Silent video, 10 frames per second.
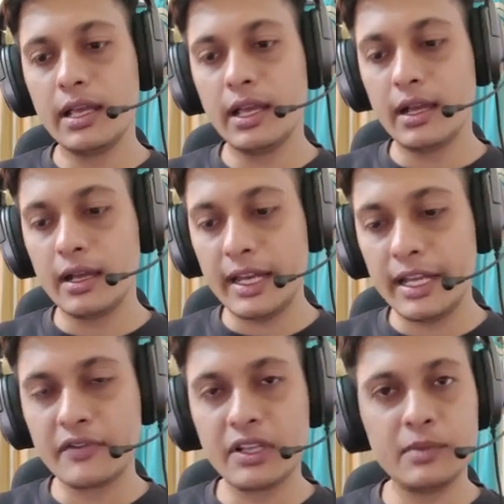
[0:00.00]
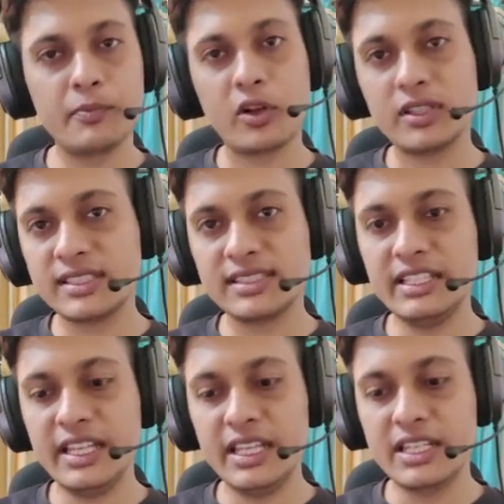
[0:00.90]
It will process the
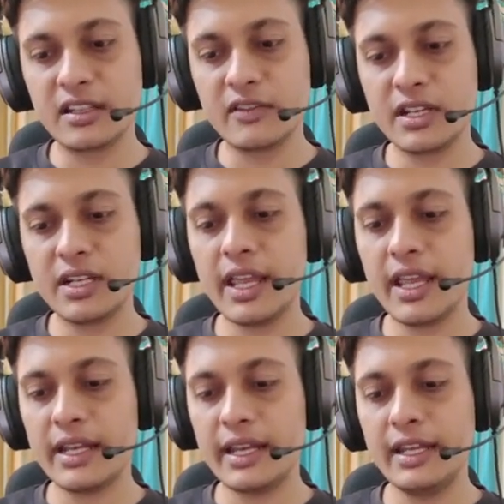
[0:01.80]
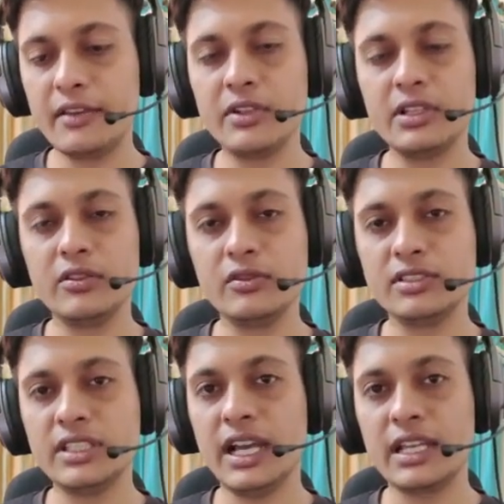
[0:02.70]
initial one and it will use the
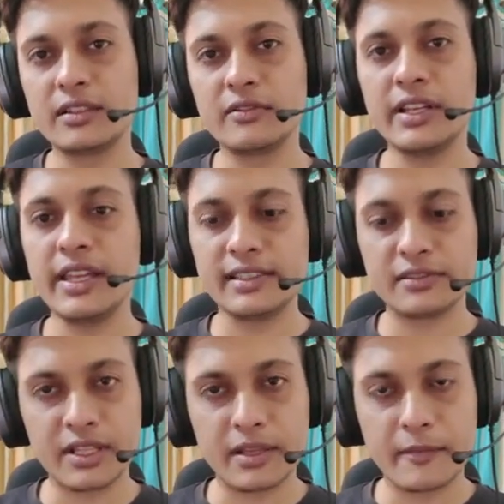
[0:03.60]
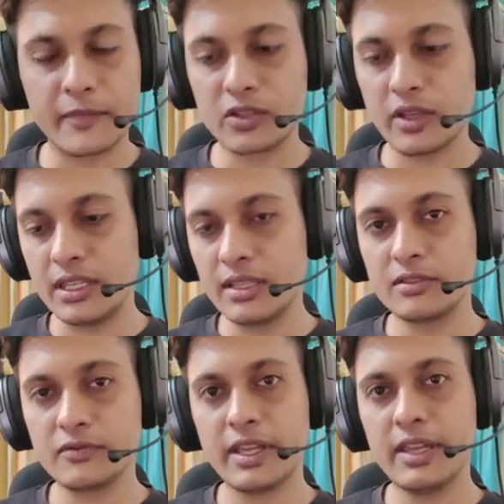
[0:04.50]
other one as well. So in this
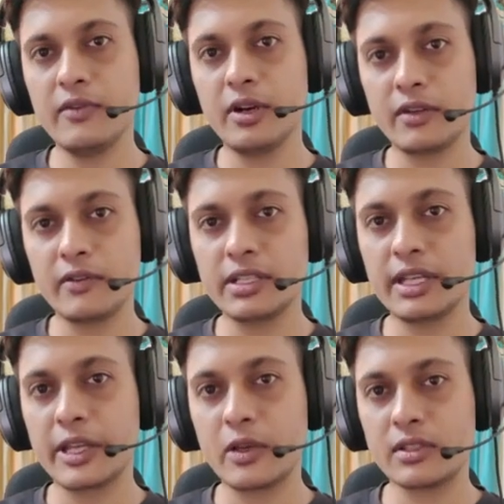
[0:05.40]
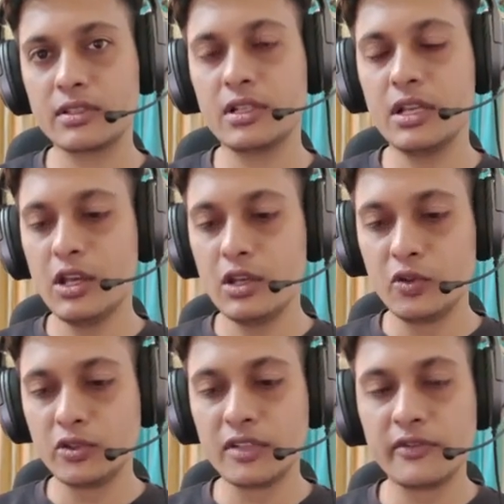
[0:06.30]
way, whatever the request user
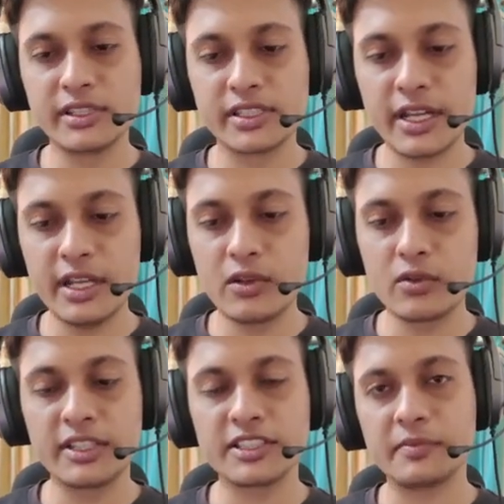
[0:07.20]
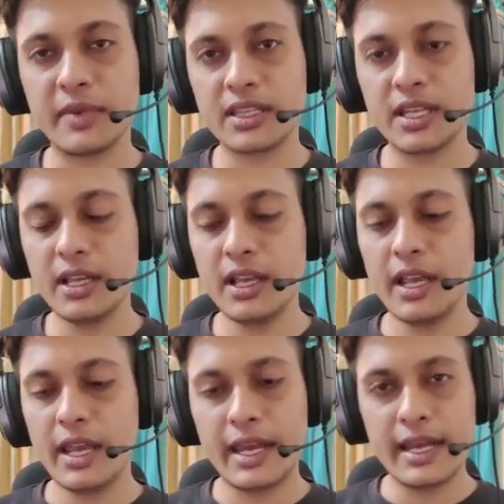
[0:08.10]
will send to this method,
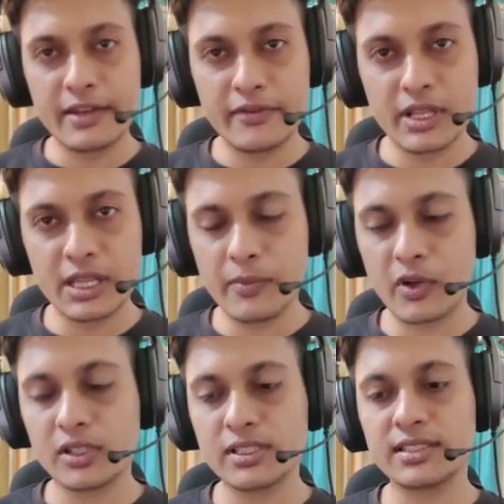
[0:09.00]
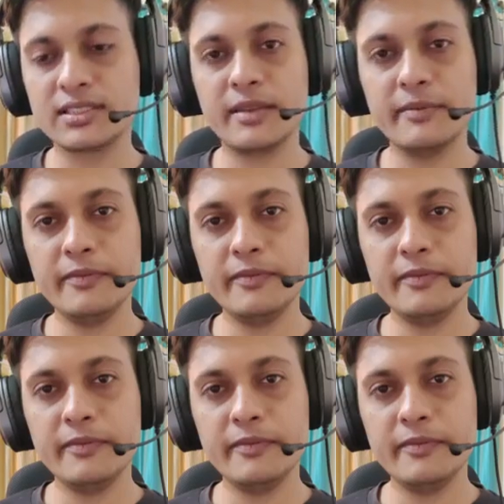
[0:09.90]
it will process them,